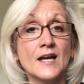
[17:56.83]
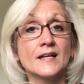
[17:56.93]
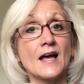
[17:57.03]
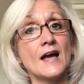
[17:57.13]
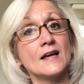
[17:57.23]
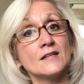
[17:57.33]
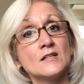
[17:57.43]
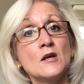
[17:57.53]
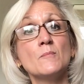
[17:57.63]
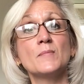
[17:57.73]
can
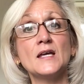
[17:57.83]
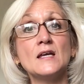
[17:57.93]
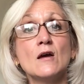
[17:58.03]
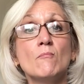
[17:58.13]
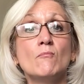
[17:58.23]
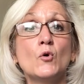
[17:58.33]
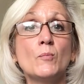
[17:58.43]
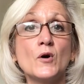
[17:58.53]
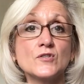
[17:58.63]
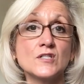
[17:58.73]
be more
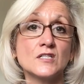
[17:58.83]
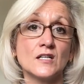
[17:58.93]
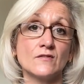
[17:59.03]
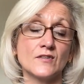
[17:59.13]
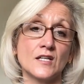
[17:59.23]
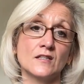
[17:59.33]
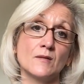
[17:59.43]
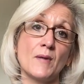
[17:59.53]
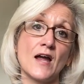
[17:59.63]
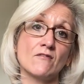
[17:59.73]
positive than the
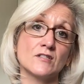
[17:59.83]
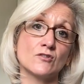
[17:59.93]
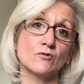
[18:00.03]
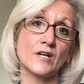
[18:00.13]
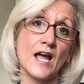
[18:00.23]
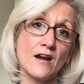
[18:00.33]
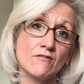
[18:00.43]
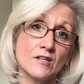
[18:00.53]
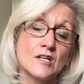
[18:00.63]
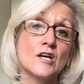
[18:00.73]
parent or
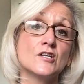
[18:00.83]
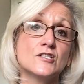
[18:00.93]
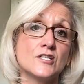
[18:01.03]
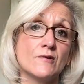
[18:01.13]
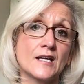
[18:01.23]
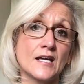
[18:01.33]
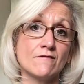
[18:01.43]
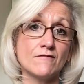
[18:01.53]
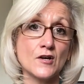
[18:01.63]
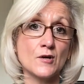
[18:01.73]
carer doing it
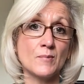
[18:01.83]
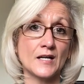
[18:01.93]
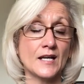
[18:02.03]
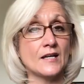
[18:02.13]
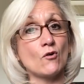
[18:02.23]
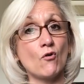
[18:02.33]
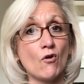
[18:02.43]
verbally or